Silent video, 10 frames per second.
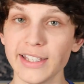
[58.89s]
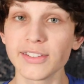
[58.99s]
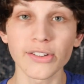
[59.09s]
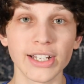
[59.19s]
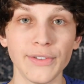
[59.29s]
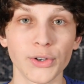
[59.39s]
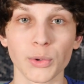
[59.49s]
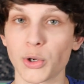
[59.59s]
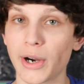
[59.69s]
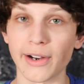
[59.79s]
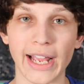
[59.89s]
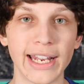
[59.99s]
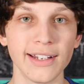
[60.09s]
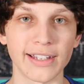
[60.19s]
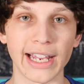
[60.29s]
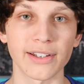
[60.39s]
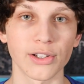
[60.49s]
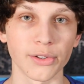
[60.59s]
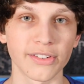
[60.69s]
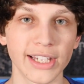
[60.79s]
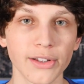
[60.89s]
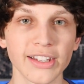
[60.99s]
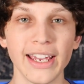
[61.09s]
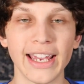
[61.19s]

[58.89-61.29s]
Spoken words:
This doesn't even require any technical skills.